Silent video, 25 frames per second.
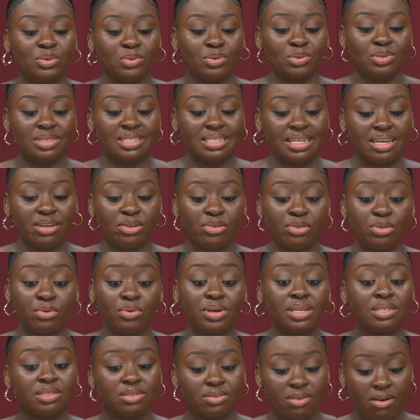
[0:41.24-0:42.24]
you will sing
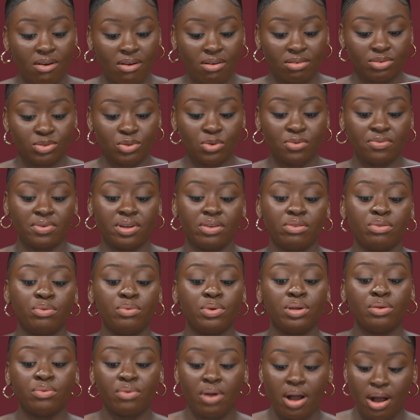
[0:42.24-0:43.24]
three songs over
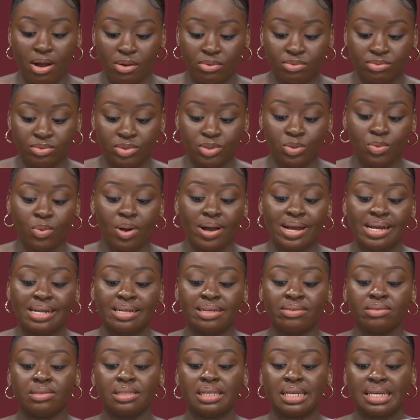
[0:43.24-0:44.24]
three rounds
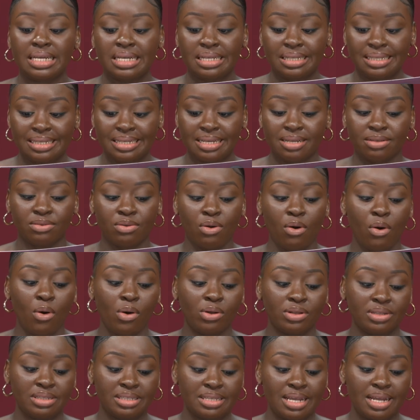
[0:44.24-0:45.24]
while eating
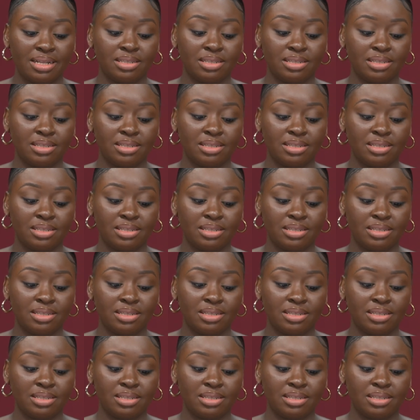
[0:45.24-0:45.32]
hot